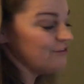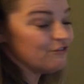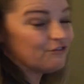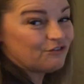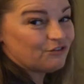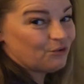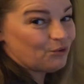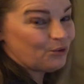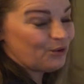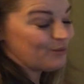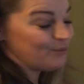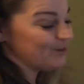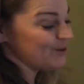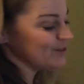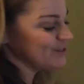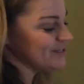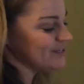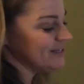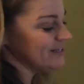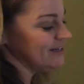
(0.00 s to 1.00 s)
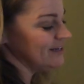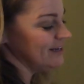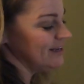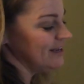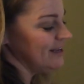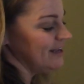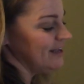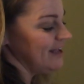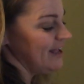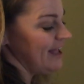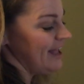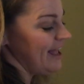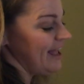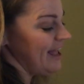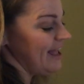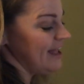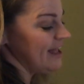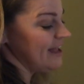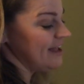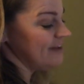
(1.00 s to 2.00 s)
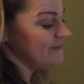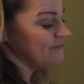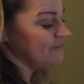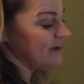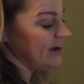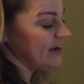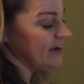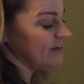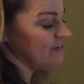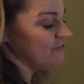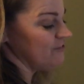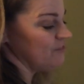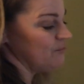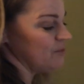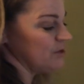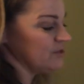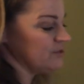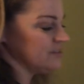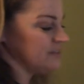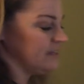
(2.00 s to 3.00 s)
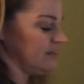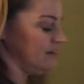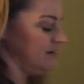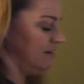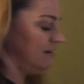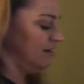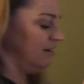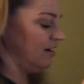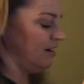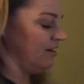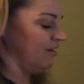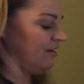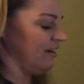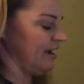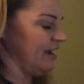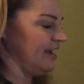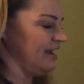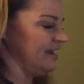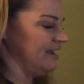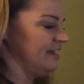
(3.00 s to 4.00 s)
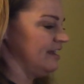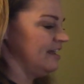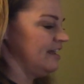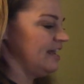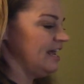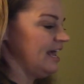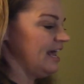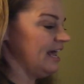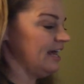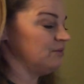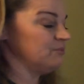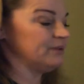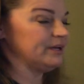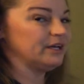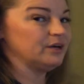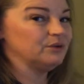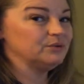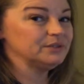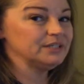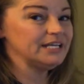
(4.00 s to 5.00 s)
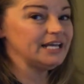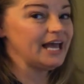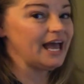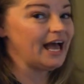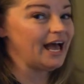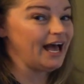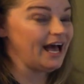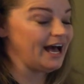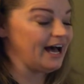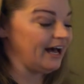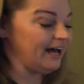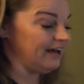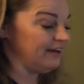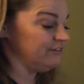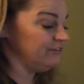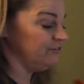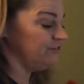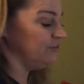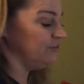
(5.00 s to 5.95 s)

4 person, and 5 person. All right. And we only have